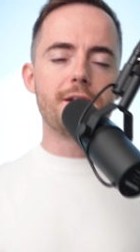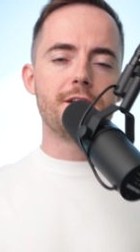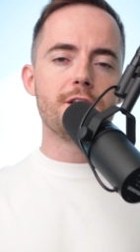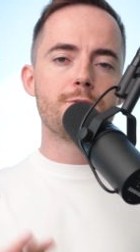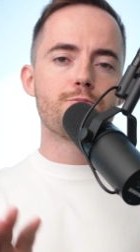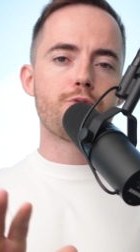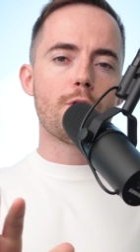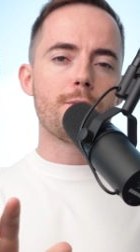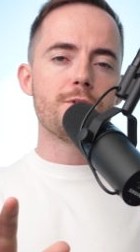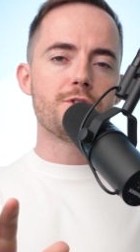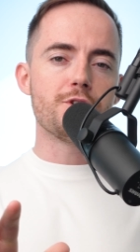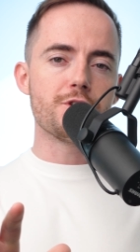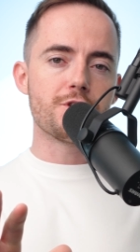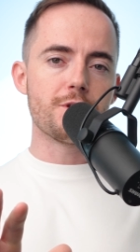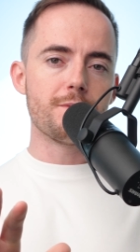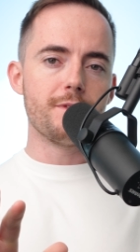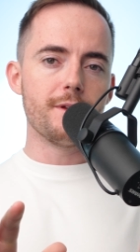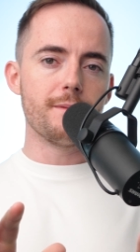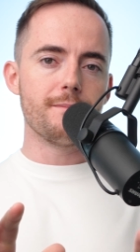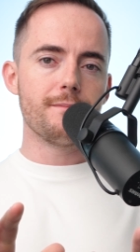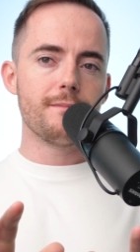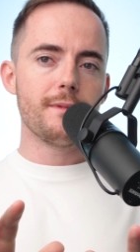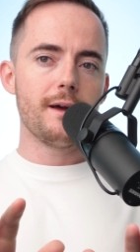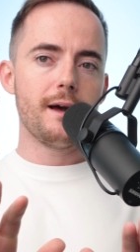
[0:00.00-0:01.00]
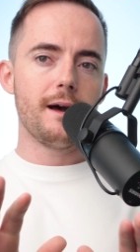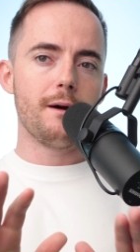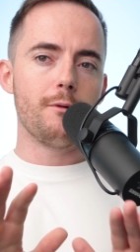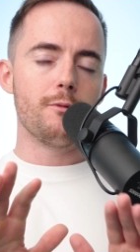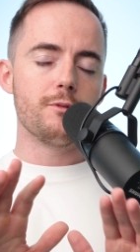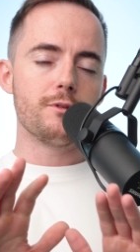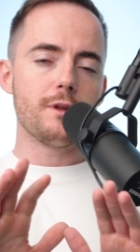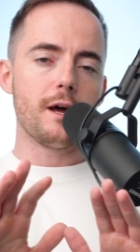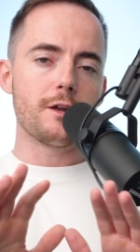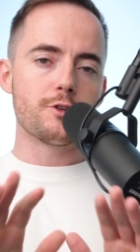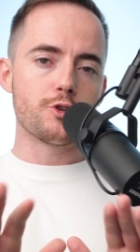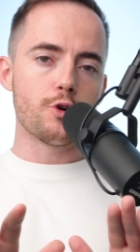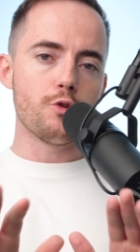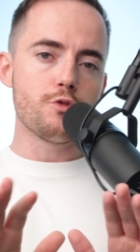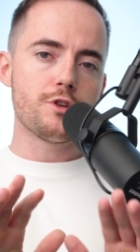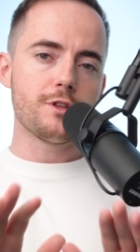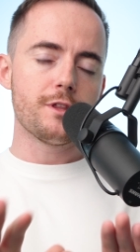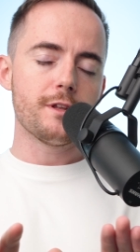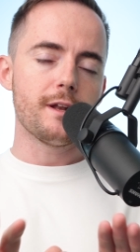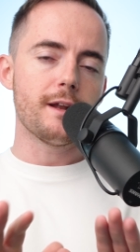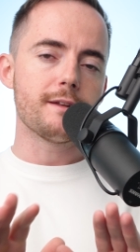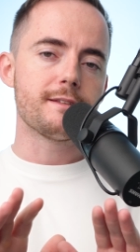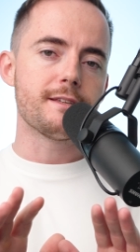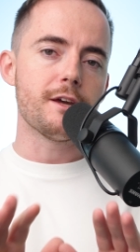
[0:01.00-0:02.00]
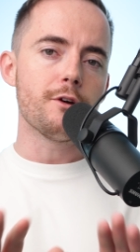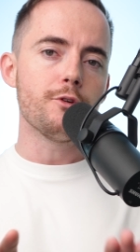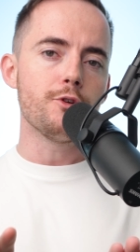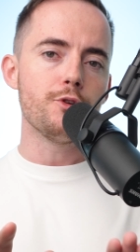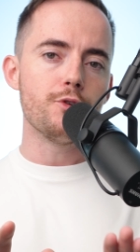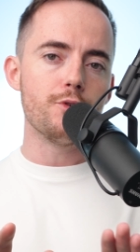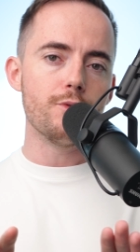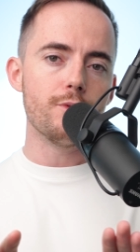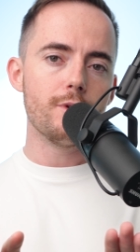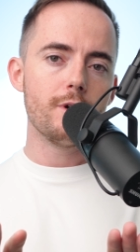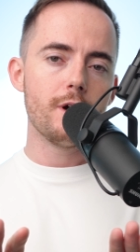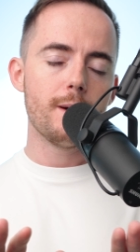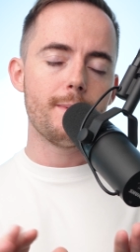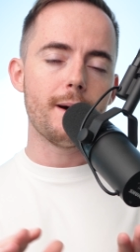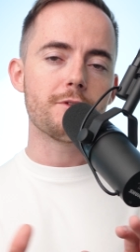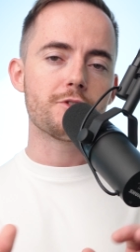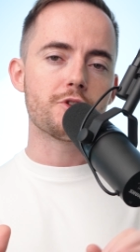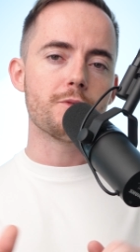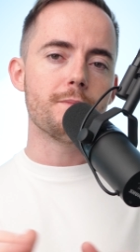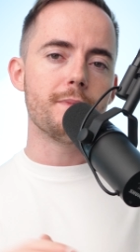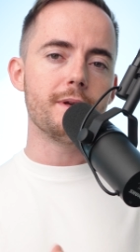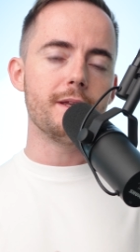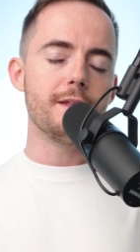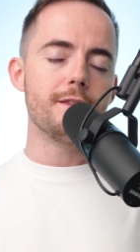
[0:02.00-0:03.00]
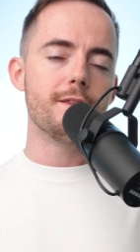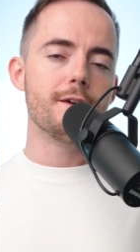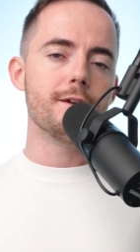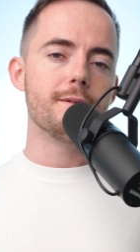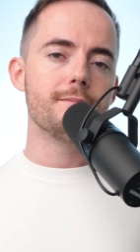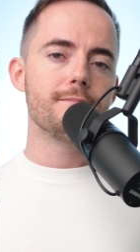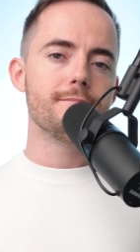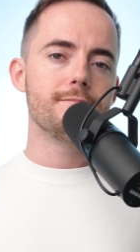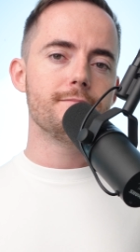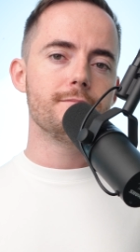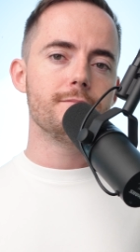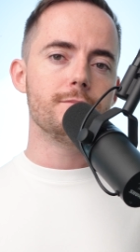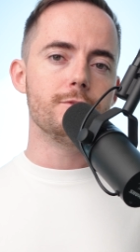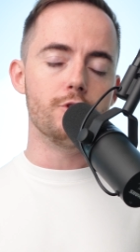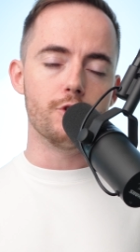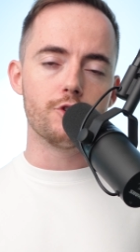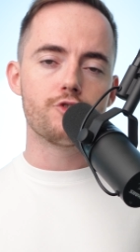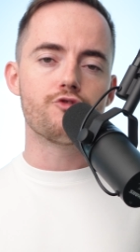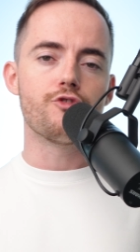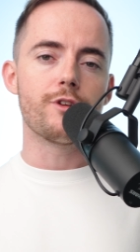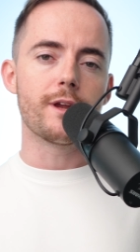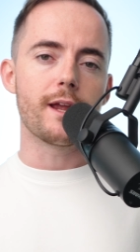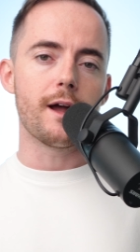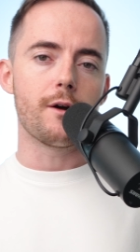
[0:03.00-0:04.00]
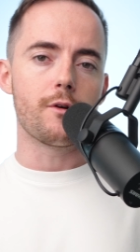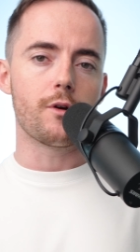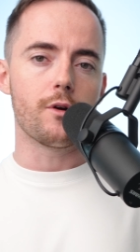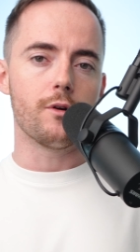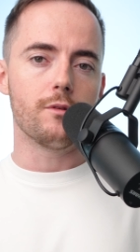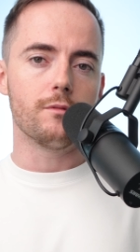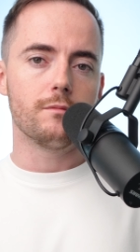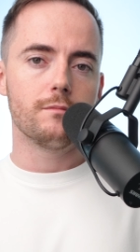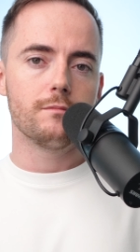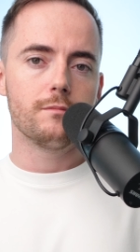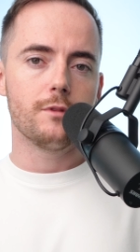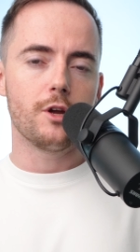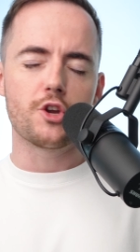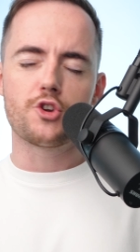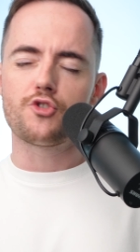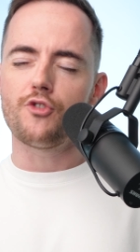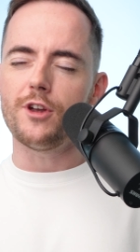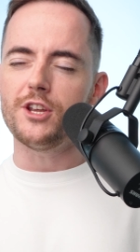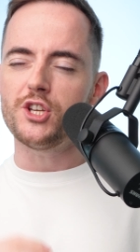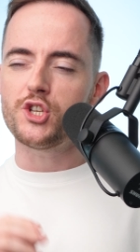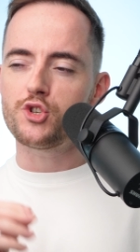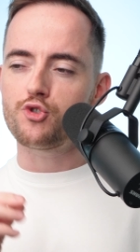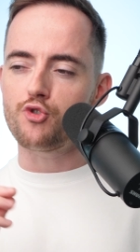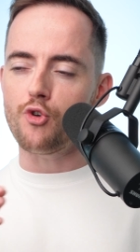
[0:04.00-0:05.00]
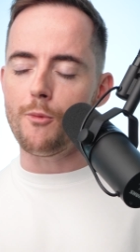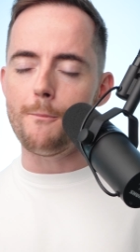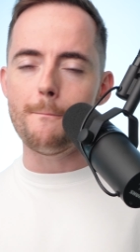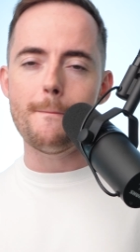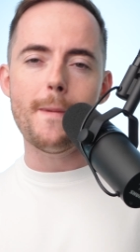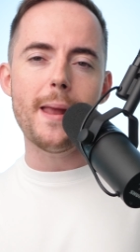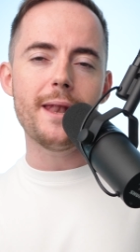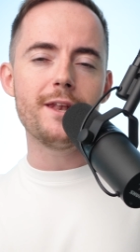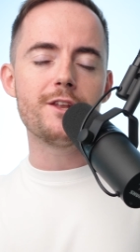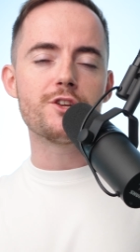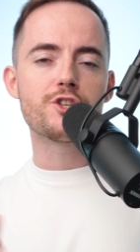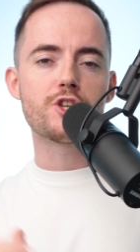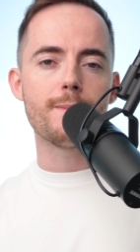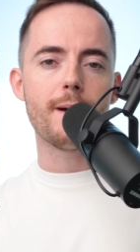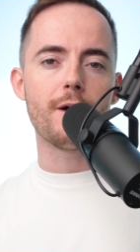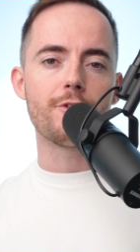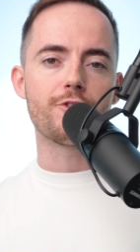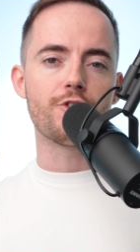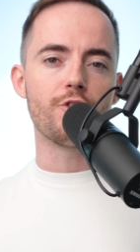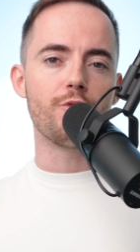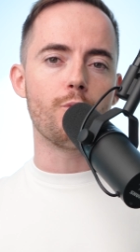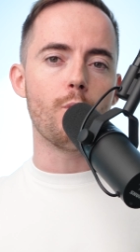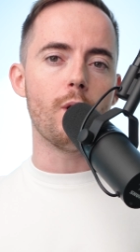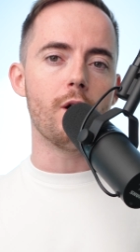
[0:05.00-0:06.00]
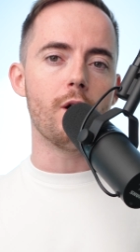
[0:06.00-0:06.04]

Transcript: I did promise you something. I told you that I'd tell you about somebody that does drink alcohol and creates tremendous amounts of